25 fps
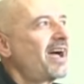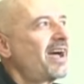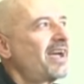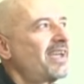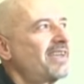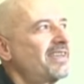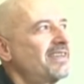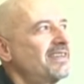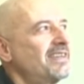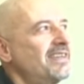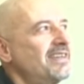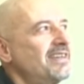
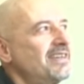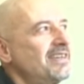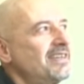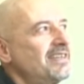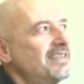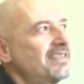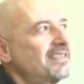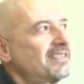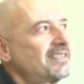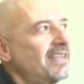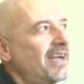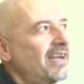I
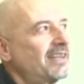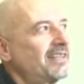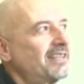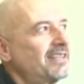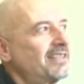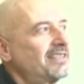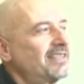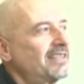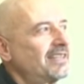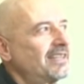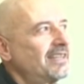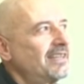
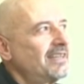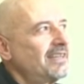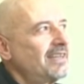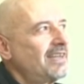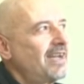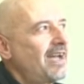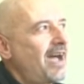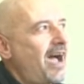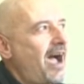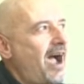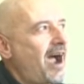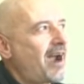studied
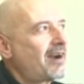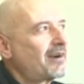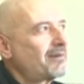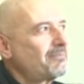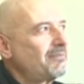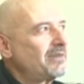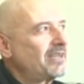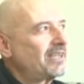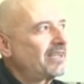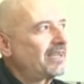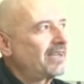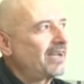
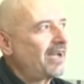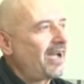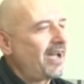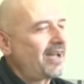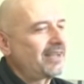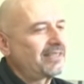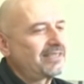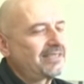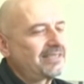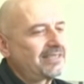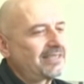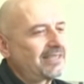Arabic
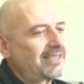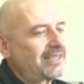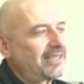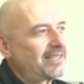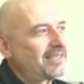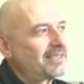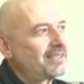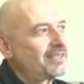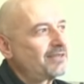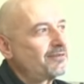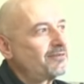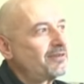at
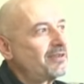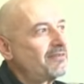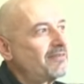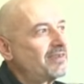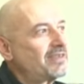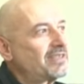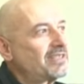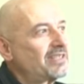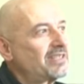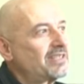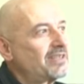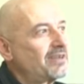the
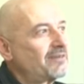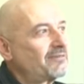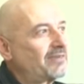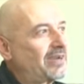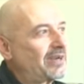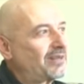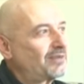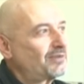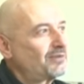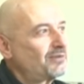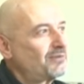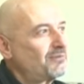University of
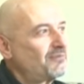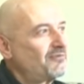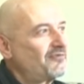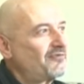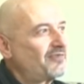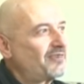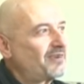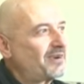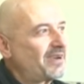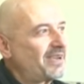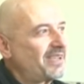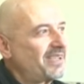Khartoum
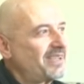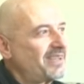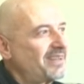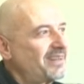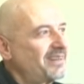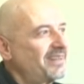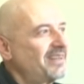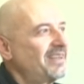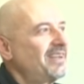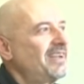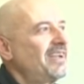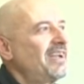for a
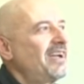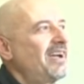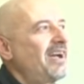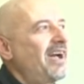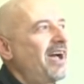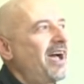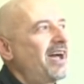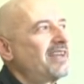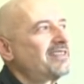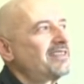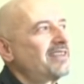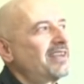year,
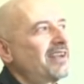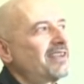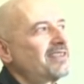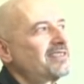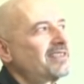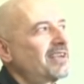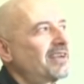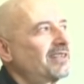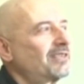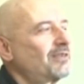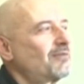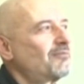and then I
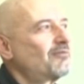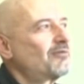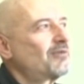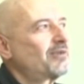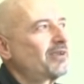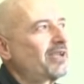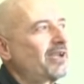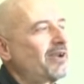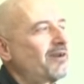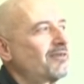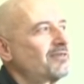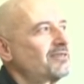started
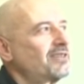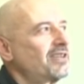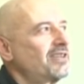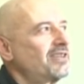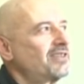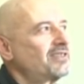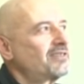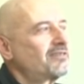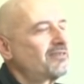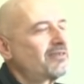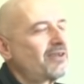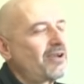working on the
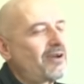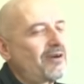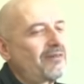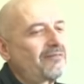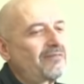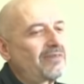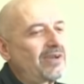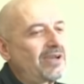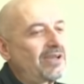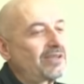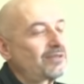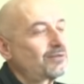history
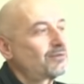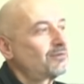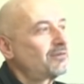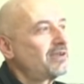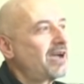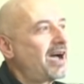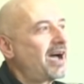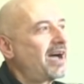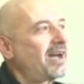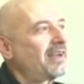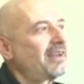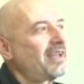of
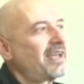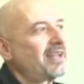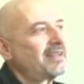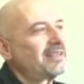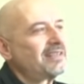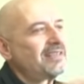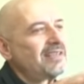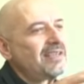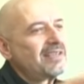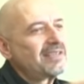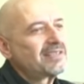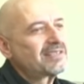Sudan,
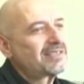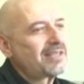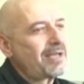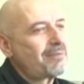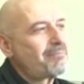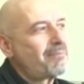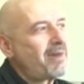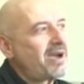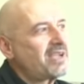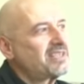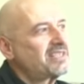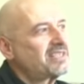and
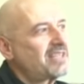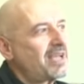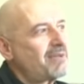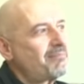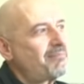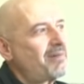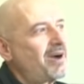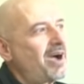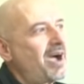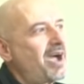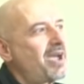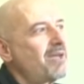step by
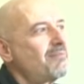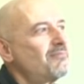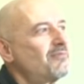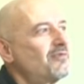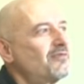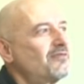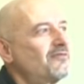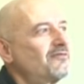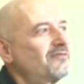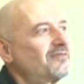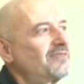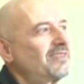step I
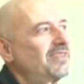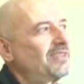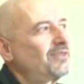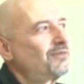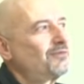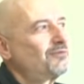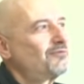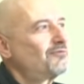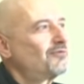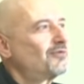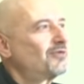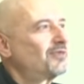moved
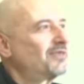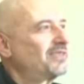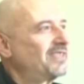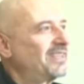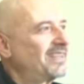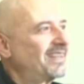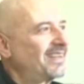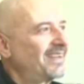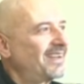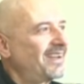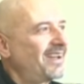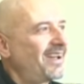toward
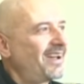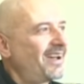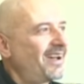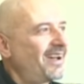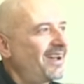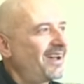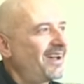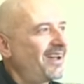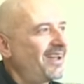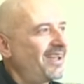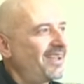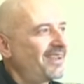
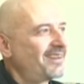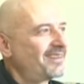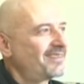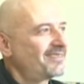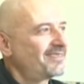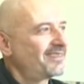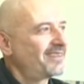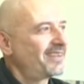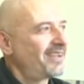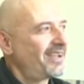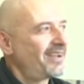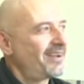
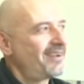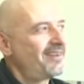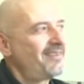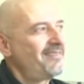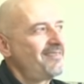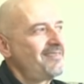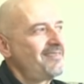Eritrea,